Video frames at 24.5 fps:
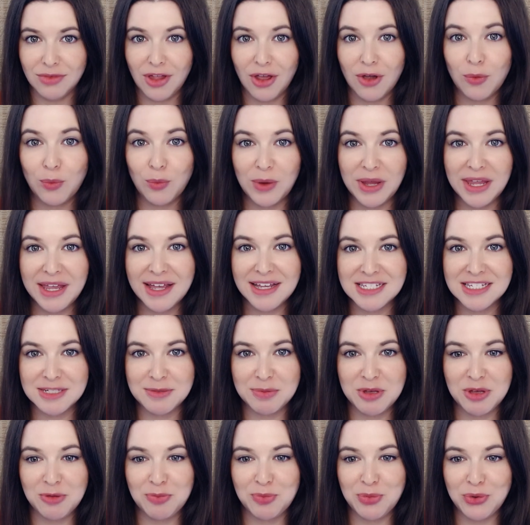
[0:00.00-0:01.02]
We asked
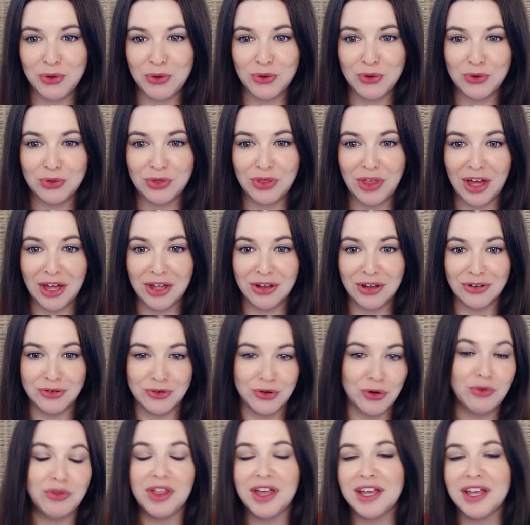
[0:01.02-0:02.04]
people that
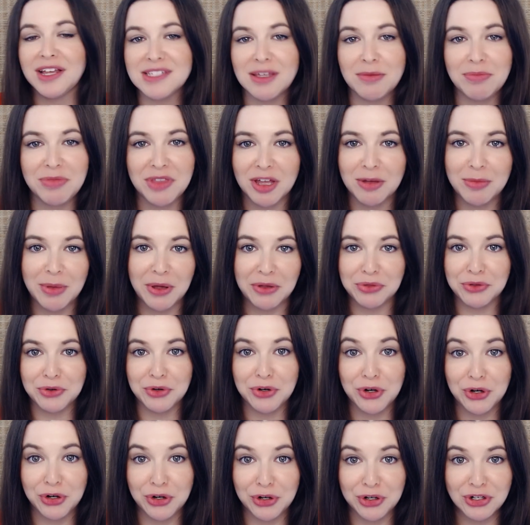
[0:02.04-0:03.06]
don't like something about their
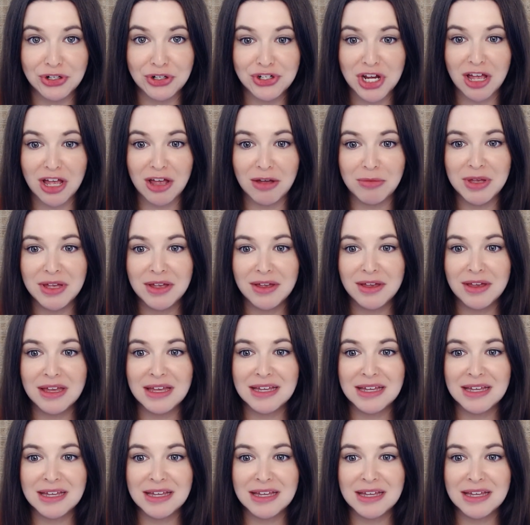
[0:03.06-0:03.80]
current job